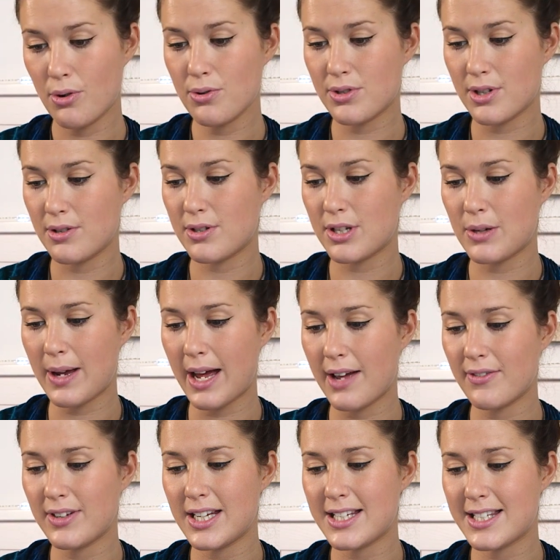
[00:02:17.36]
Also, do you
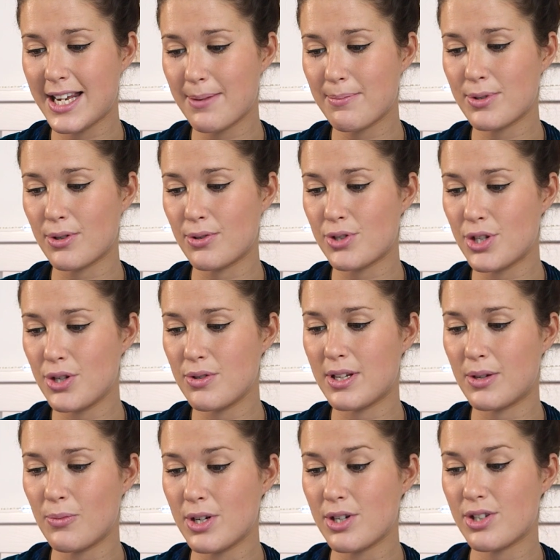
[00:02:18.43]
have any tips on
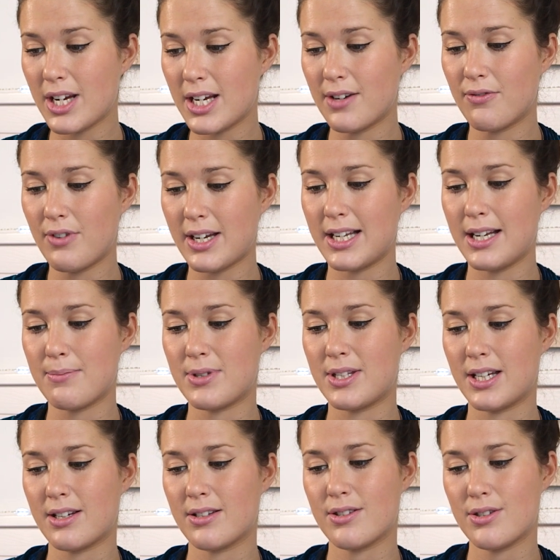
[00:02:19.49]
choosing which shade of red
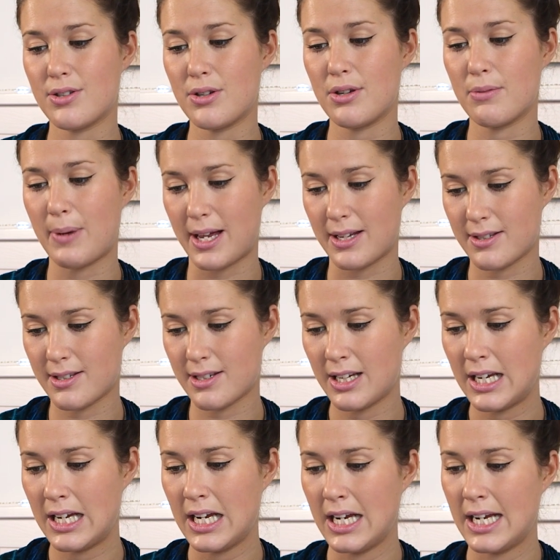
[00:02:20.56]
lipstick can suit you best?
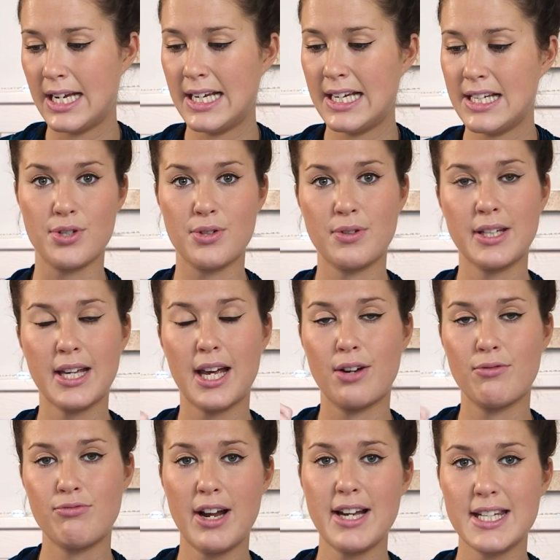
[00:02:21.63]
So you can get
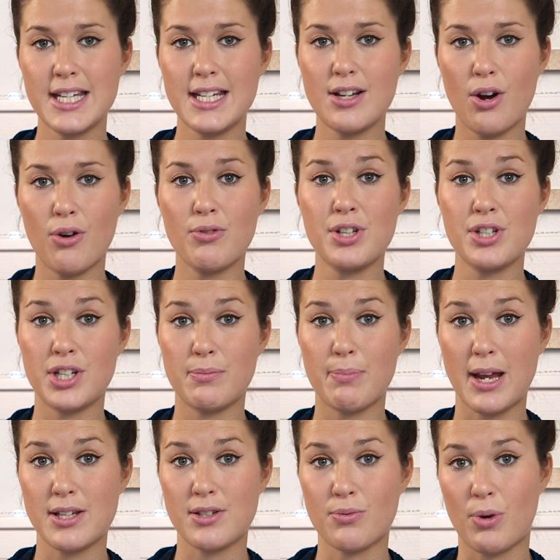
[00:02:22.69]
a reddy, orangey
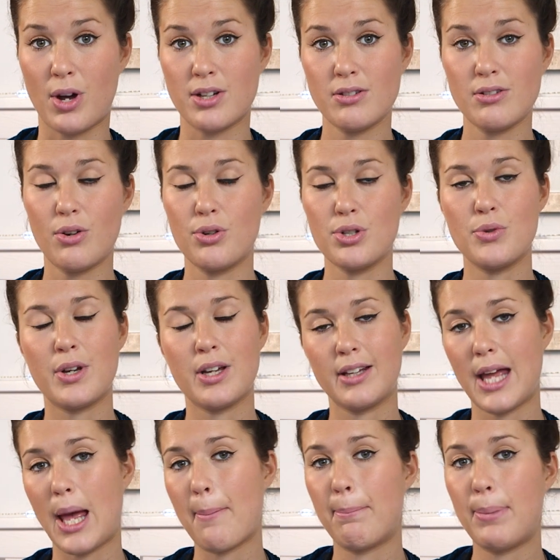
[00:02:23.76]
based one, or you can
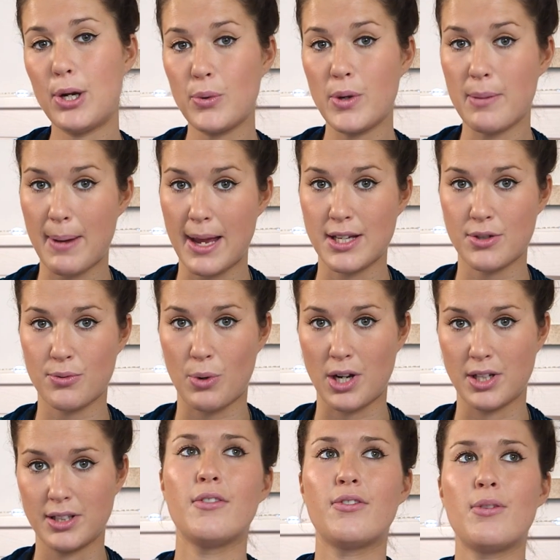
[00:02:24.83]
get a bluey based
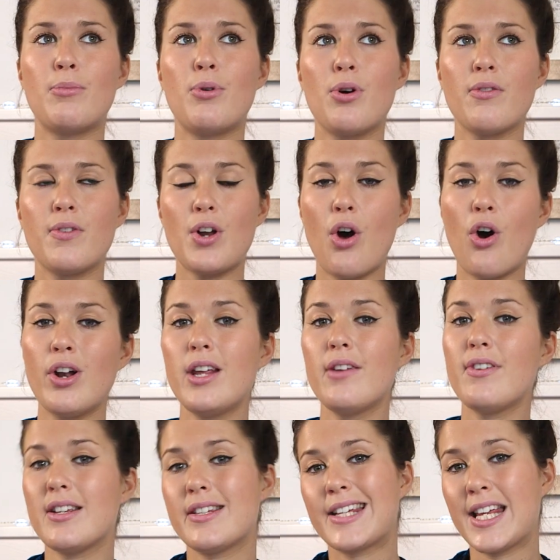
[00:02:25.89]
one. For more of an
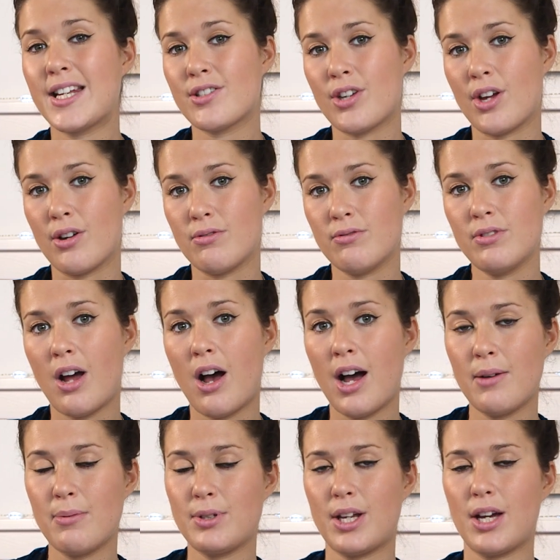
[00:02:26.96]
olivey skin tone,
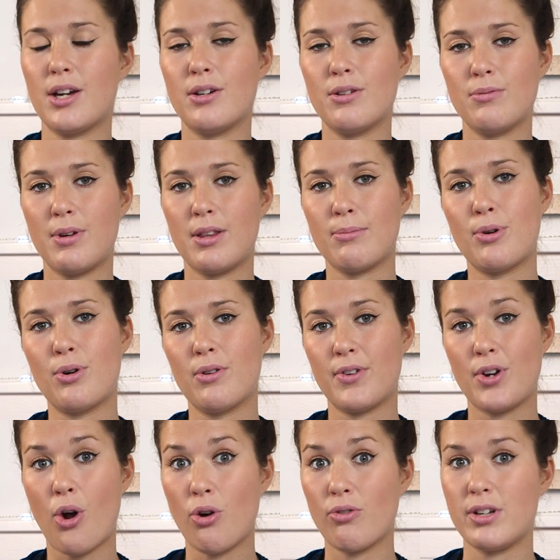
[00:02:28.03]
I would go with more of
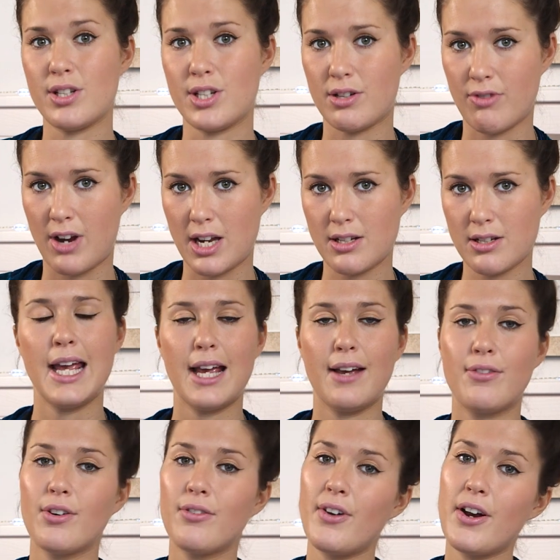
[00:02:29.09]
an orangey red.
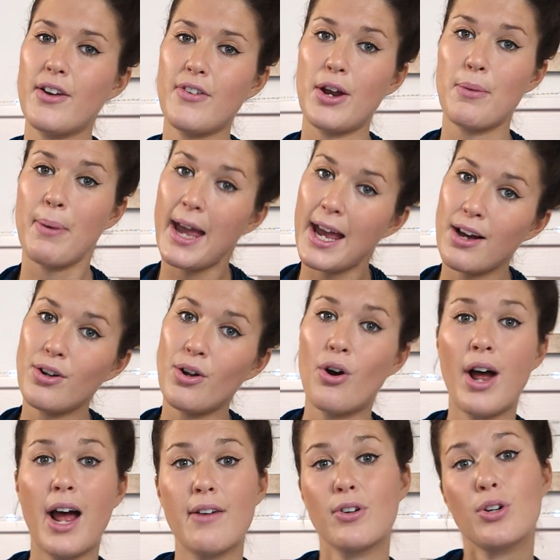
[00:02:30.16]
If you're very, very pale
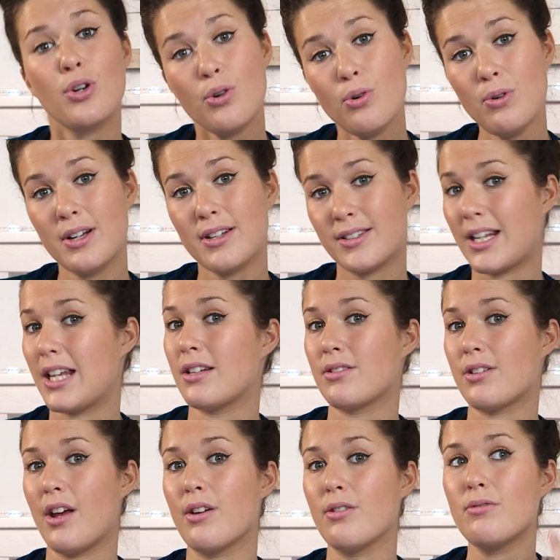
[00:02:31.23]
or have a cooler skin
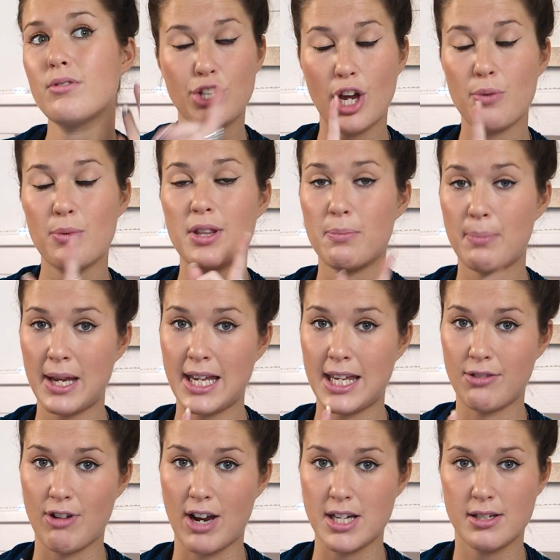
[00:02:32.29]
tone, go with the
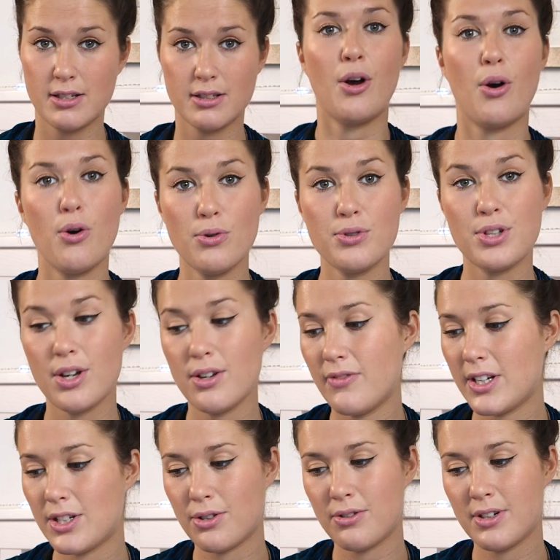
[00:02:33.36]
pinky red. Also,
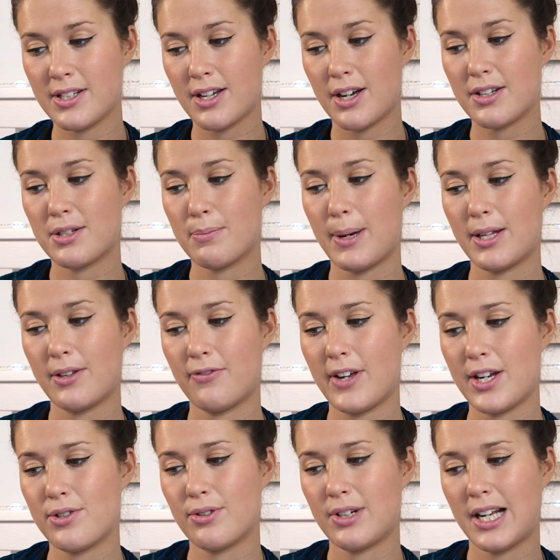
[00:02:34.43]
Victoria's asked about the
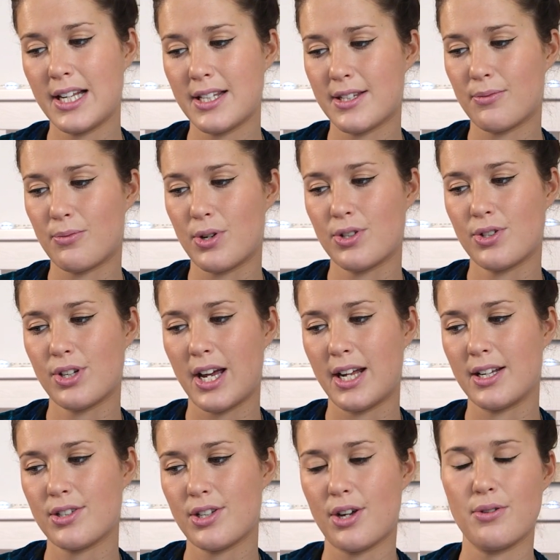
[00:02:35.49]
facial cleanser wash
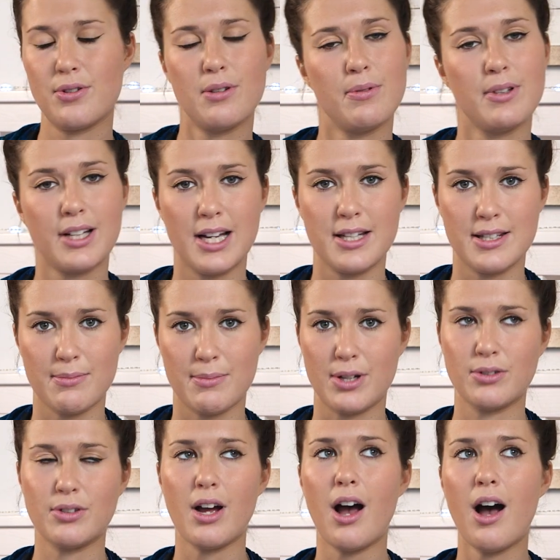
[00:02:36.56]
and a toner with cleansing
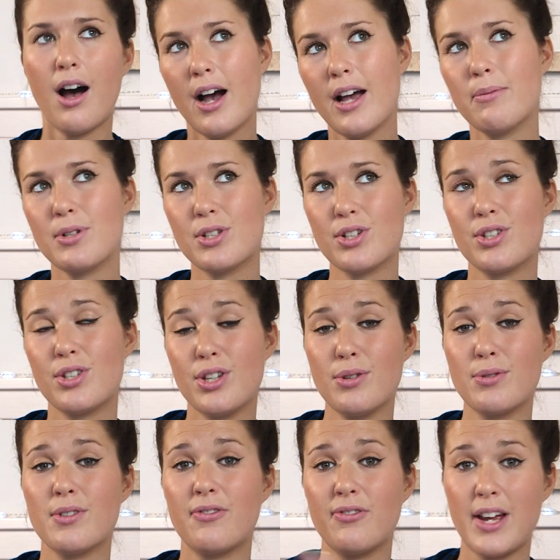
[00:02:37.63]
milk. I would just
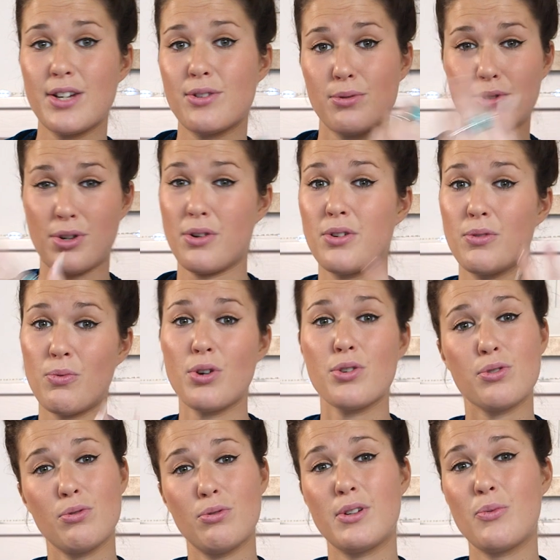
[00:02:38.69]
use a facial toner
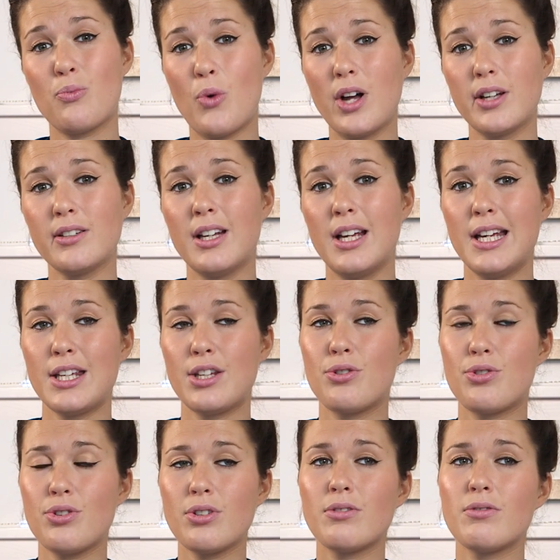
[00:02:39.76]
wash all in one. You
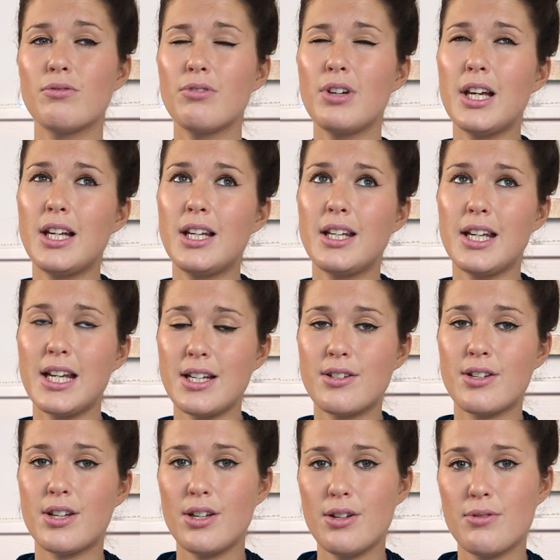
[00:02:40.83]
shouldn't really need
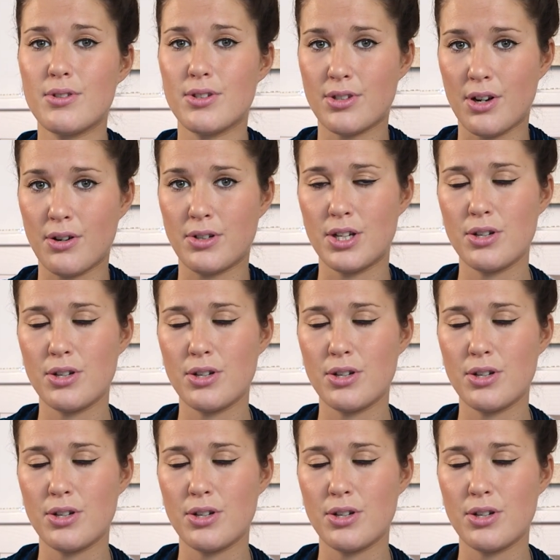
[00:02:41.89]
to use a toner.